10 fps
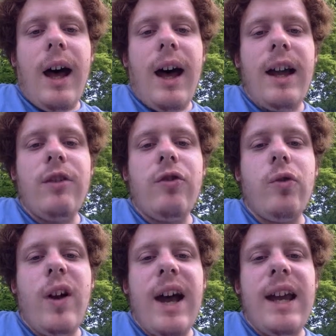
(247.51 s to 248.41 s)
I
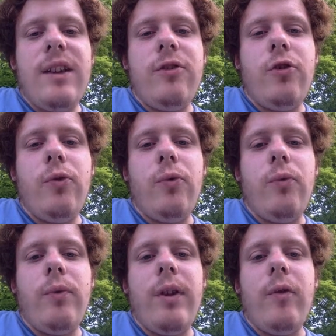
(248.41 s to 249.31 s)
tried
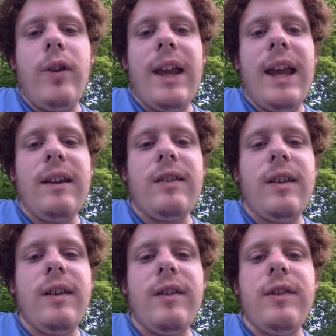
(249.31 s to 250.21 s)
to recreate
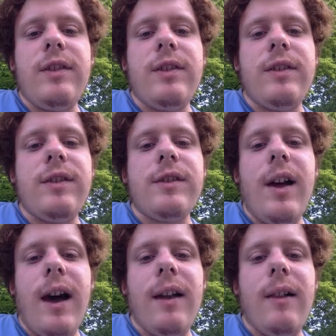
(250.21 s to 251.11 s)
his
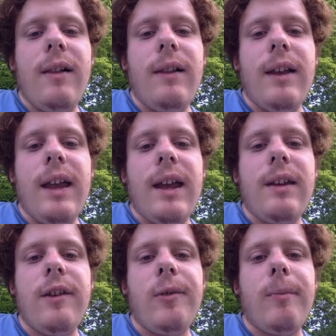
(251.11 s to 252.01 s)
style
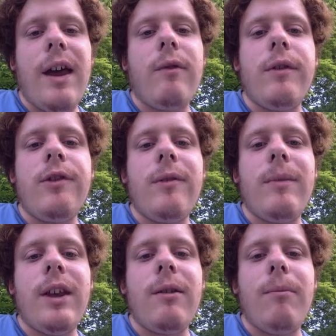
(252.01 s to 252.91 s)
and his
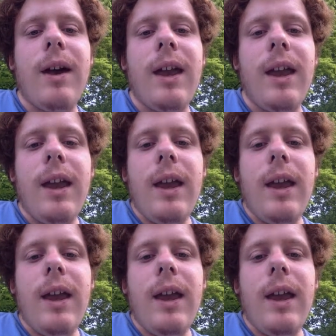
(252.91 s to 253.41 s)
mannerism in my